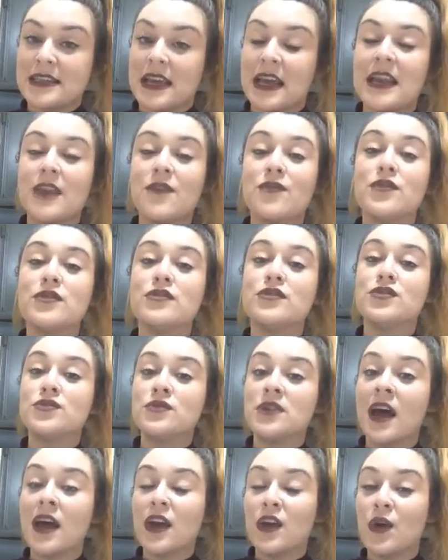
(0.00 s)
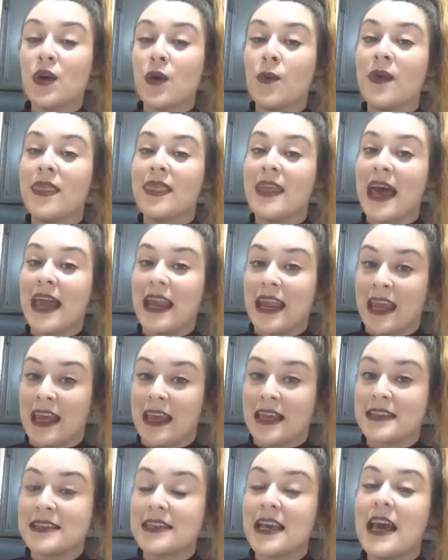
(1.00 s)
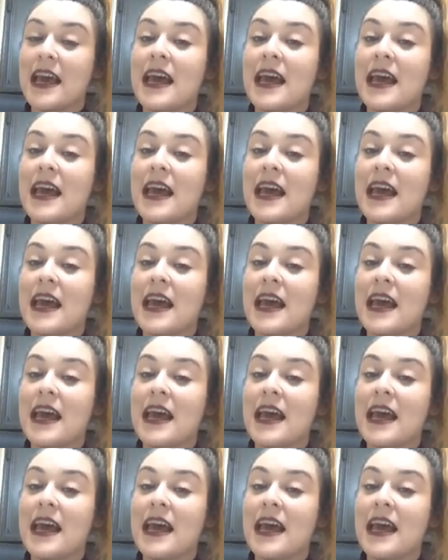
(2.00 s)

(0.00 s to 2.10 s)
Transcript: And if you do not know what that is,